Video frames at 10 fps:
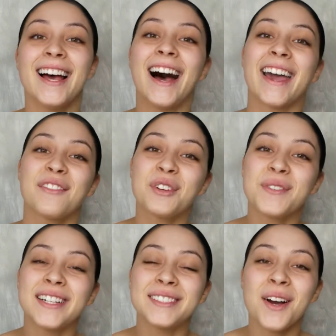Hi
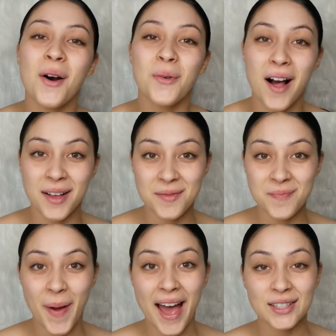everyone, welcome
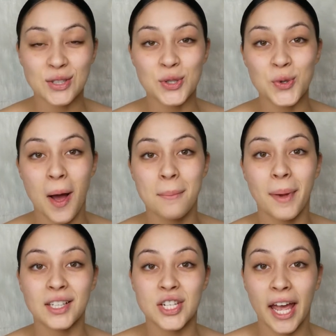back to
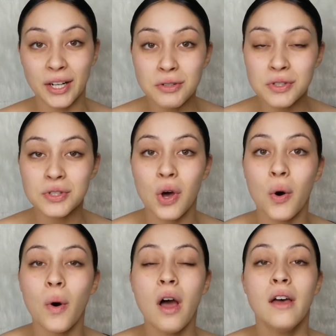my channel.
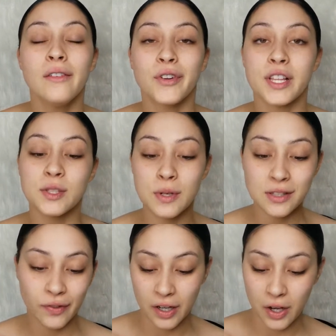So for this week's
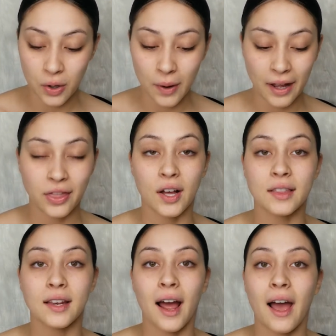video, I thought
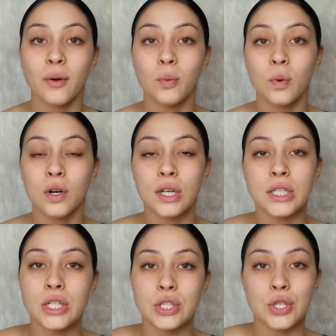that I
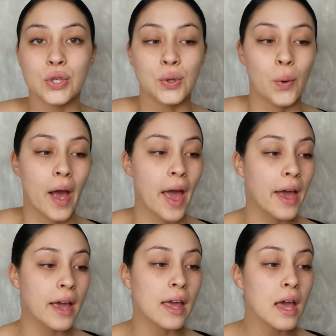would do
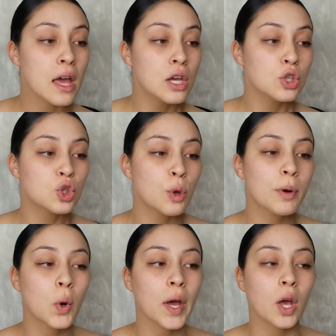a super
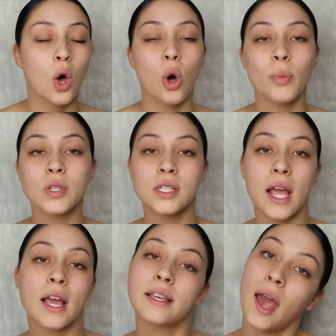quick, almost
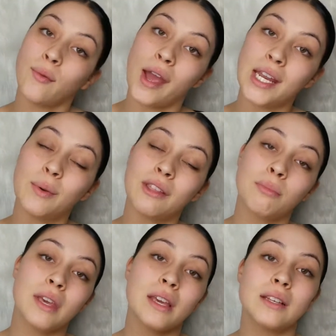a get ready with
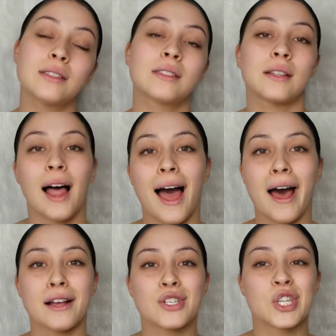me
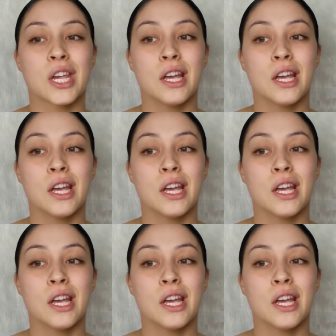slash